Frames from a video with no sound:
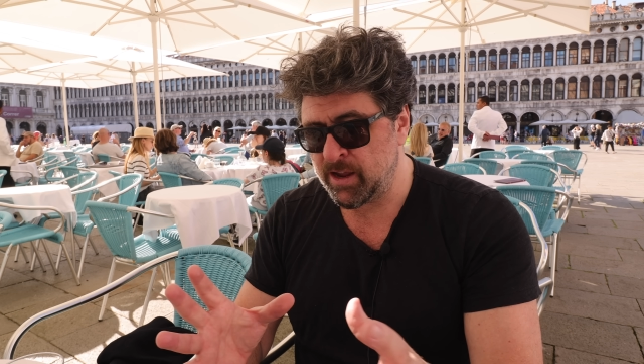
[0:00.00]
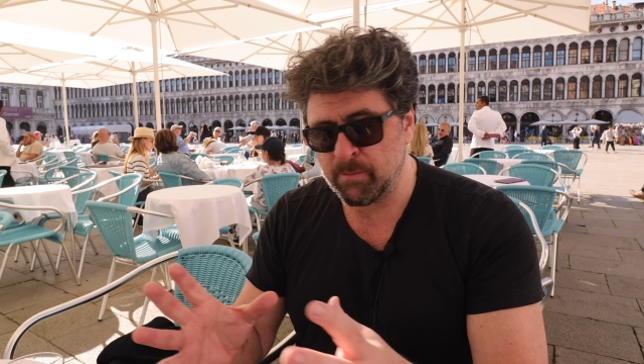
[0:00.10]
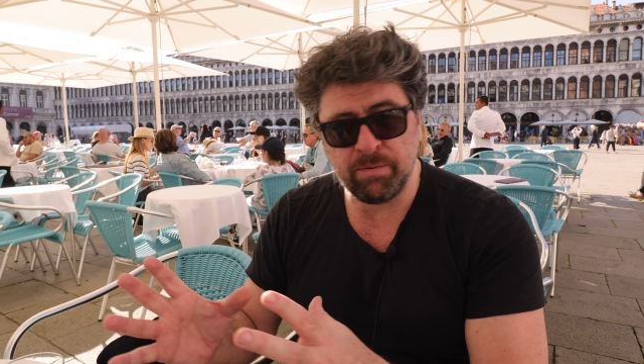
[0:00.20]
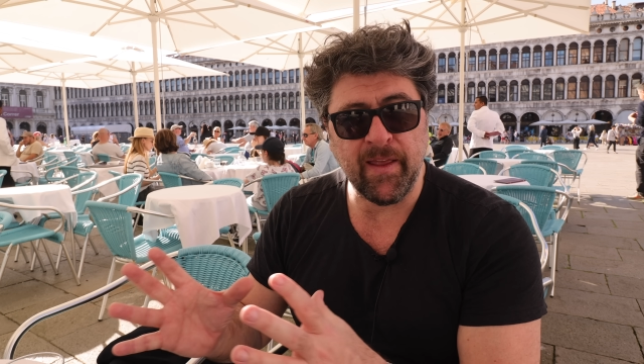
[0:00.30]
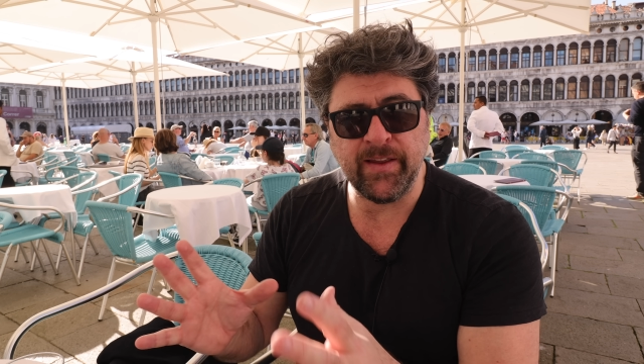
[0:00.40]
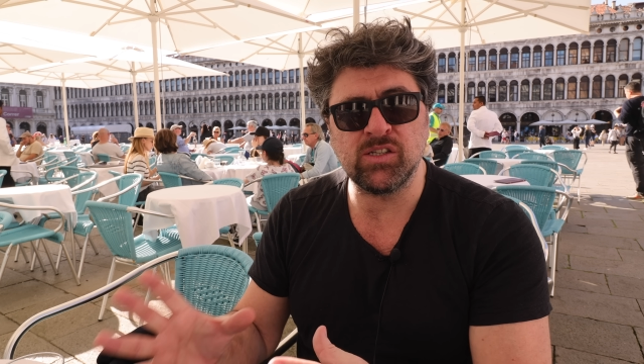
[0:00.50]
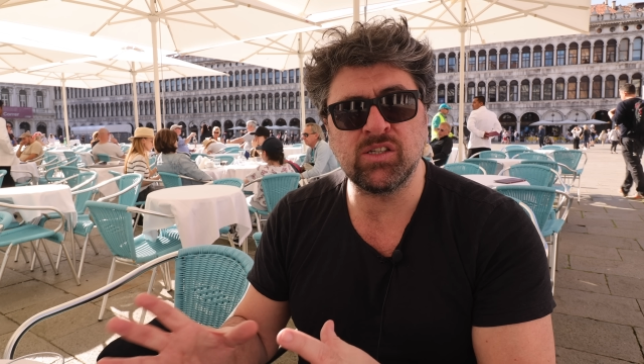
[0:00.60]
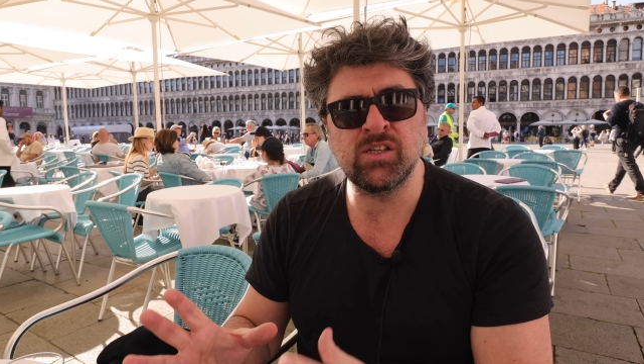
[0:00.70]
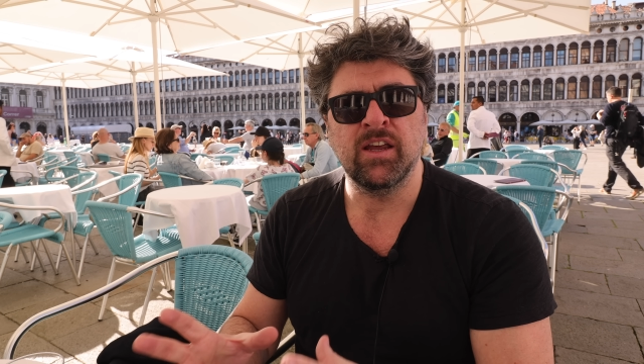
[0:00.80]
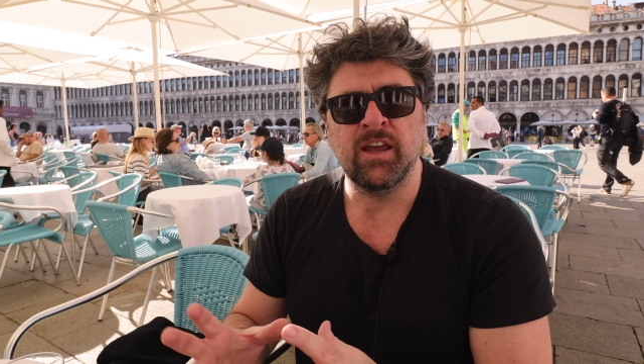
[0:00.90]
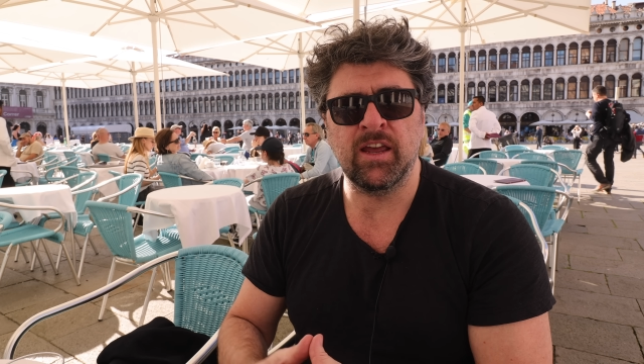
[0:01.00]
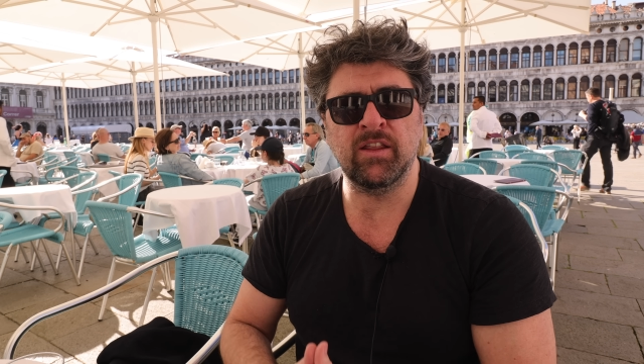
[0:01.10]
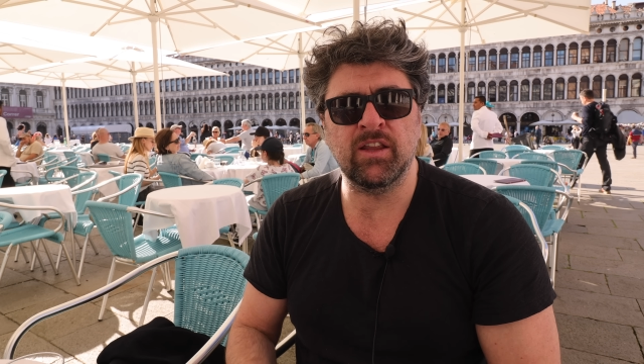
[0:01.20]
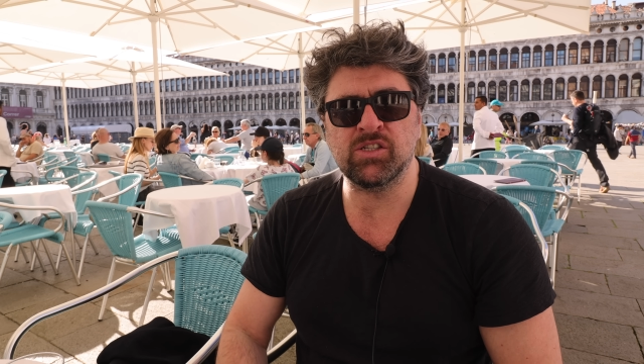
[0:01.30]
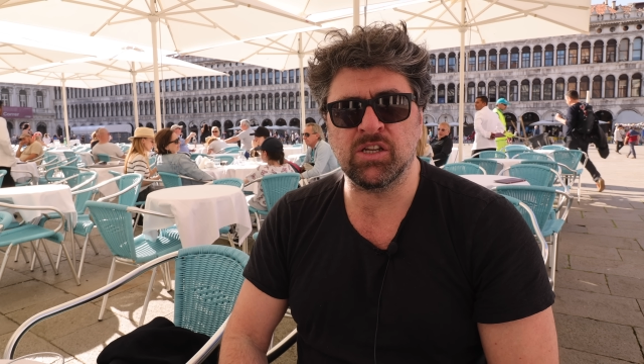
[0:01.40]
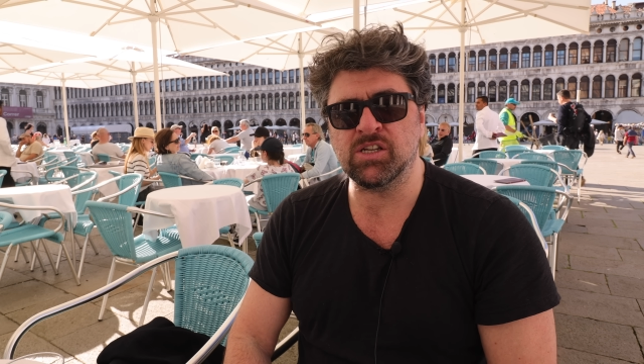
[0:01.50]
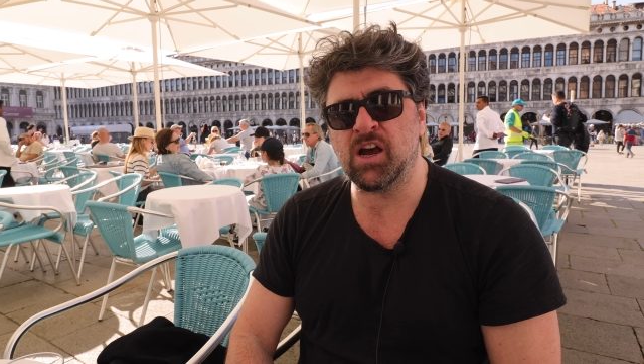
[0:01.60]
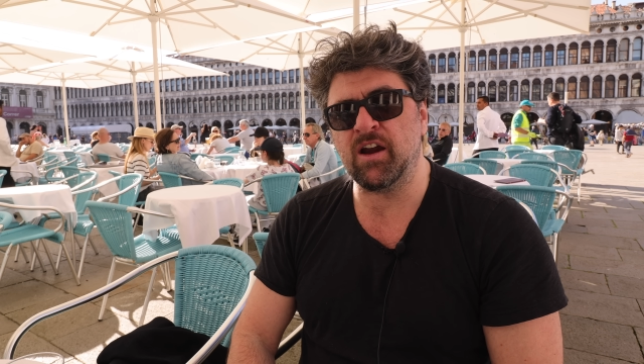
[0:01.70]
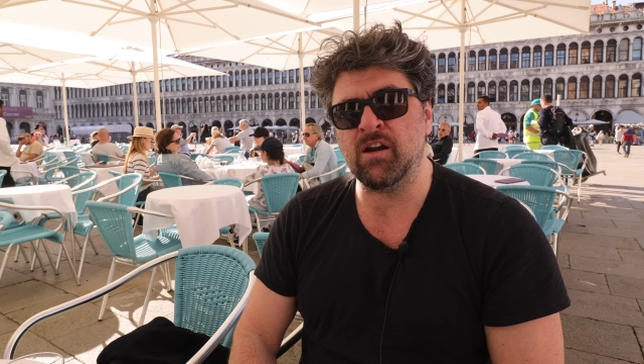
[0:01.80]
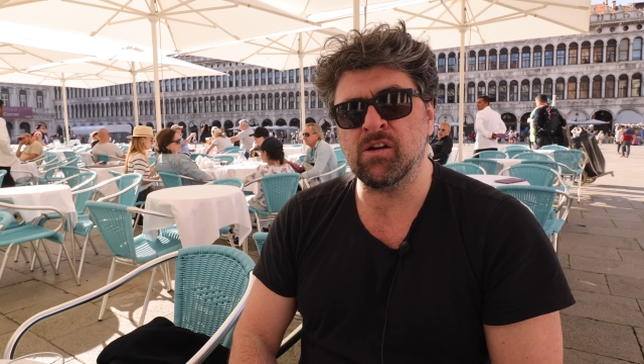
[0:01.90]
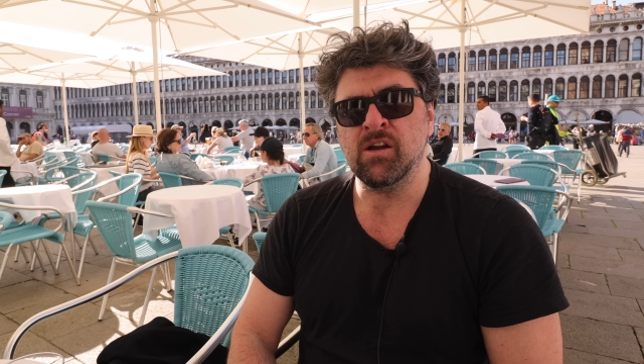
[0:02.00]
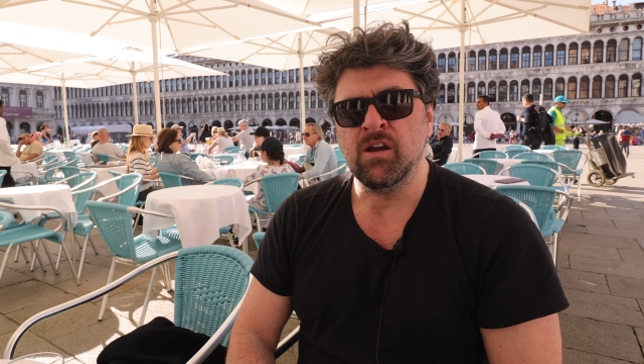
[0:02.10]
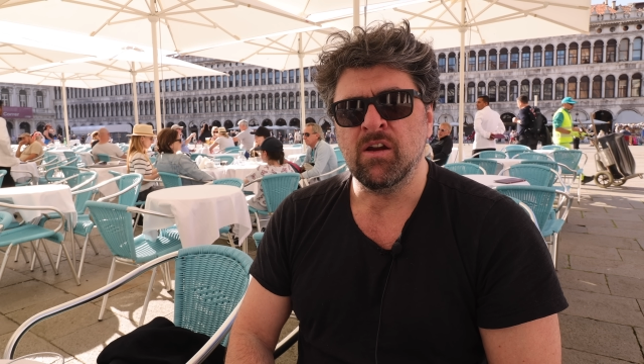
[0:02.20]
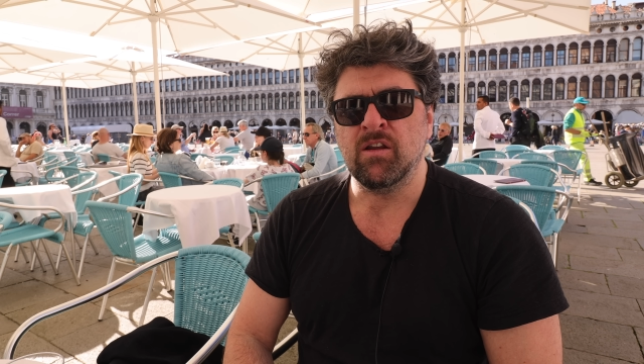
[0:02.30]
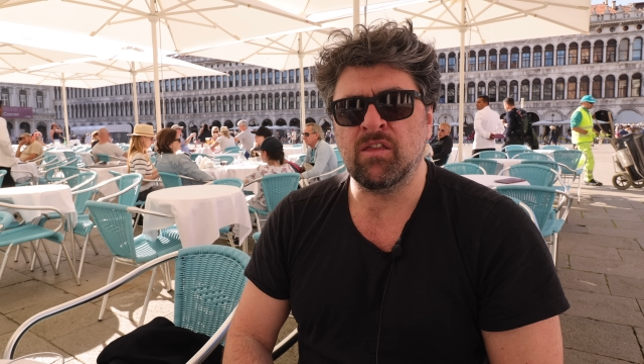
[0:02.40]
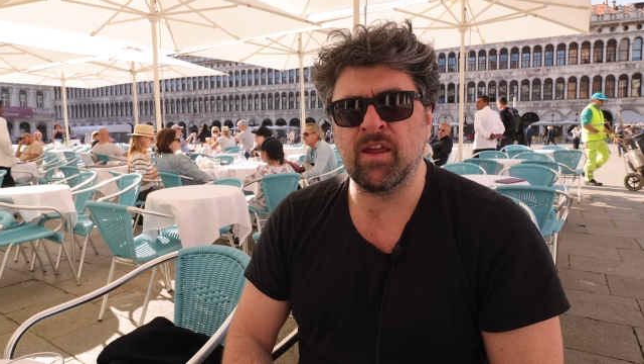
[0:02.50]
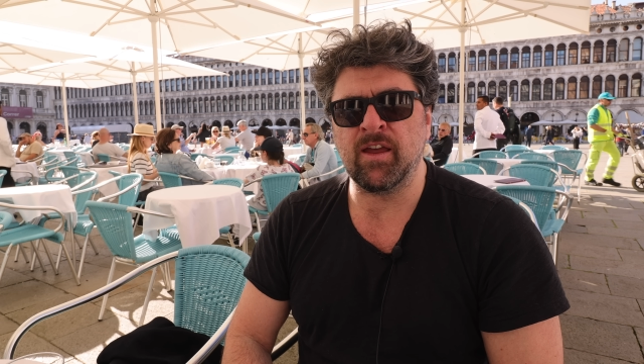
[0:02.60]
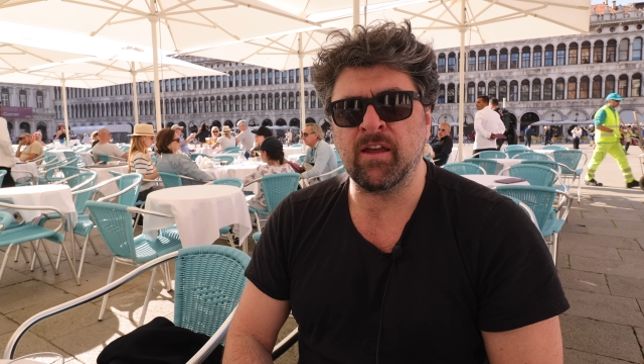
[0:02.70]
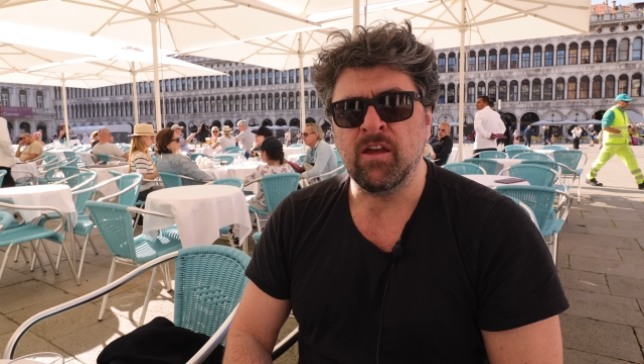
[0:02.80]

place in this entire thing.